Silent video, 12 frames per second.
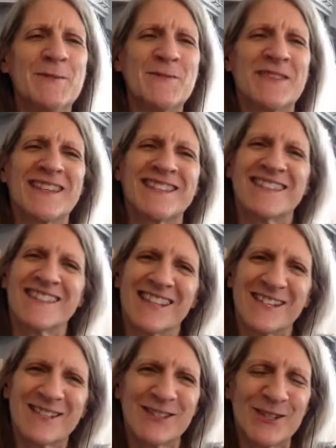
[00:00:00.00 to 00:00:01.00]
This is
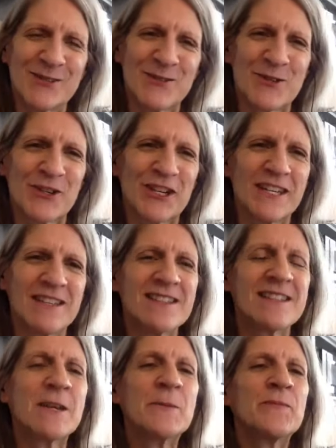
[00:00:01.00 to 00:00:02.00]
Leslie Dorries,
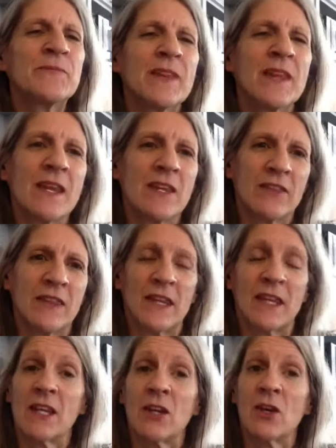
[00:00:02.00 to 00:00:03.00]

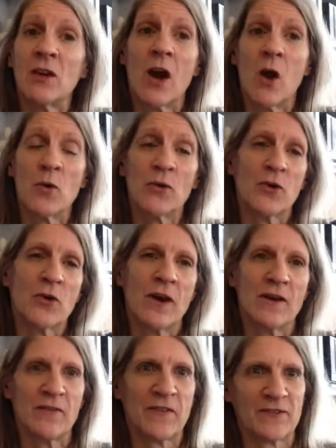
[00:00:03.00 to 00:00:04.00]
the owner
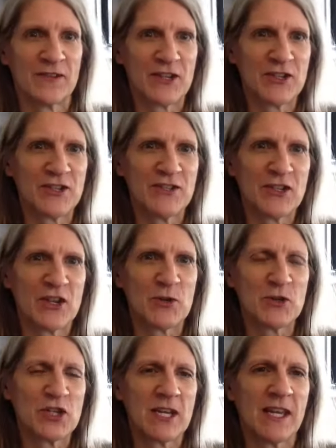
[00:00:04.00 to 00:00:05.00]
of Foundations
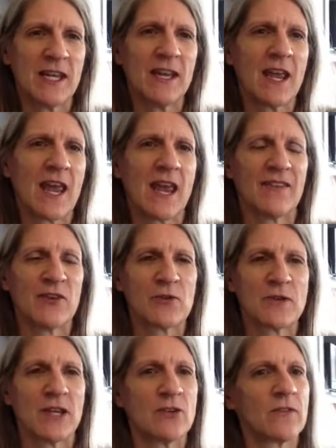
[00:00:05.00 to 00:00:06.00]
Coaching and the
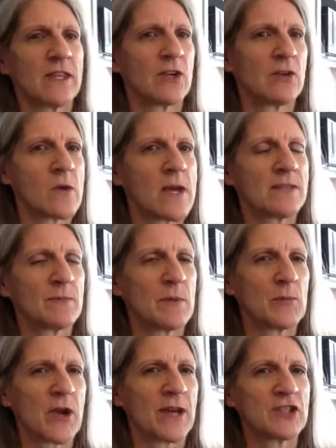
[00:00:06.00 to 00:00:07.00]
creator of the Hero Husband
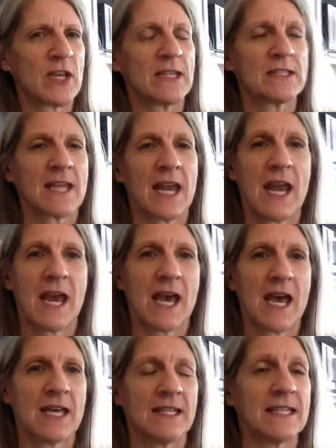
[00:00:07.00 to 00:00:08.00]
Project.
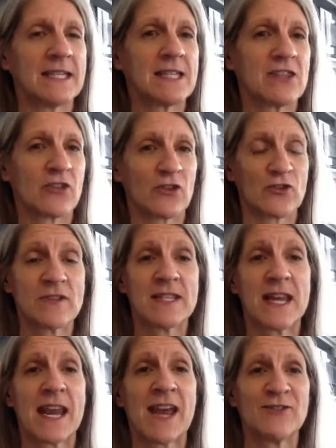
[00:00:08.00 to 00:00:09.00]
And it's
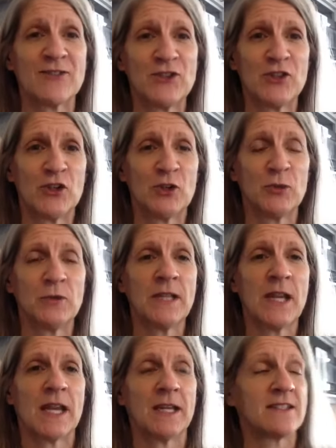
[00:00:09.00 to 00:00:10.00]
Thursday afternoon,
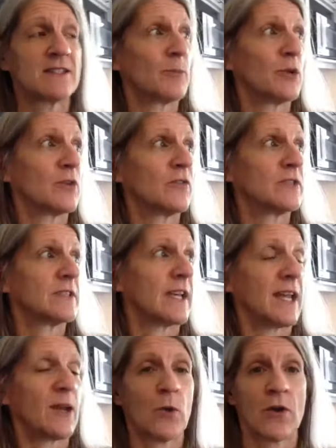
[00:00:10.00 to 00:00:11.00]
and it's a beautiful
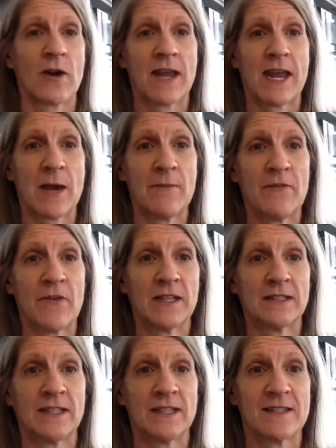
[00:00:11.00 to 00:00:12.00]
day where I am.
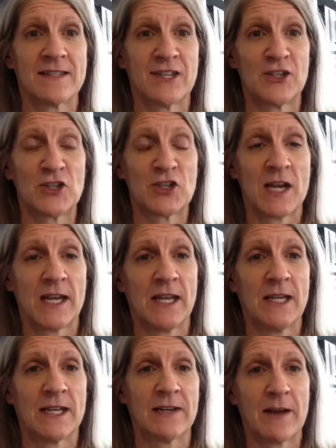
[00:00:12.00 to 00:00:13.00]
Finally, the sun is shining,
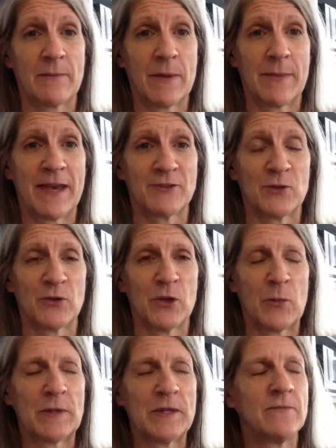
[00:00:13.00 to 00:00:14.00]
and I got my back door
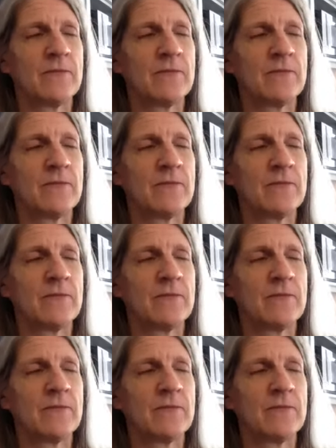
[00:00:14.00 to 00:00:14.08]
open.